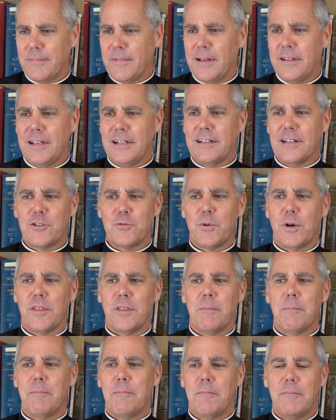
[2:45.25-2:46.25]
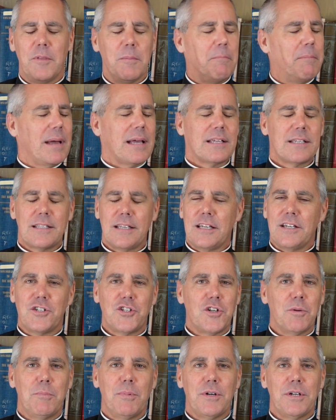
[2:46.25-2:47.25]
I think that's one of the best things
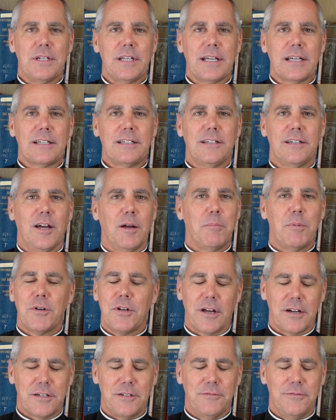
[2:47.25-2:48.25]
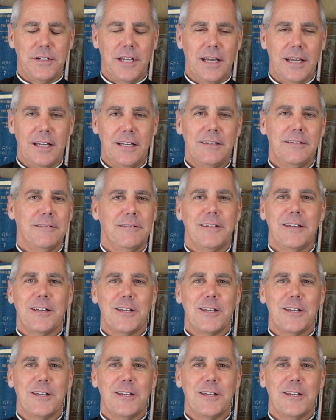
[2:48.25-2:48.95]
to predict a productive day